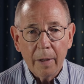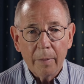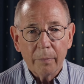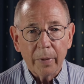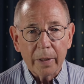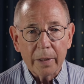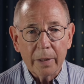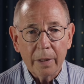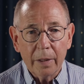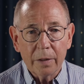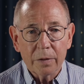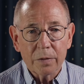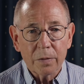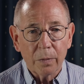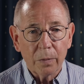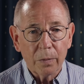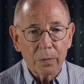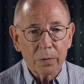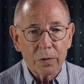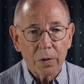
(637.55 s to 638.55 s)
but he is
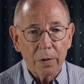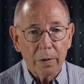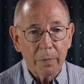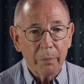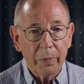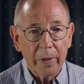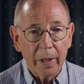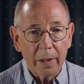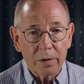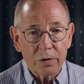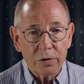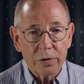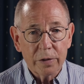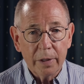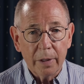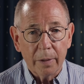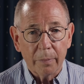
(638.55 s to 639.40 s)
also a PhD,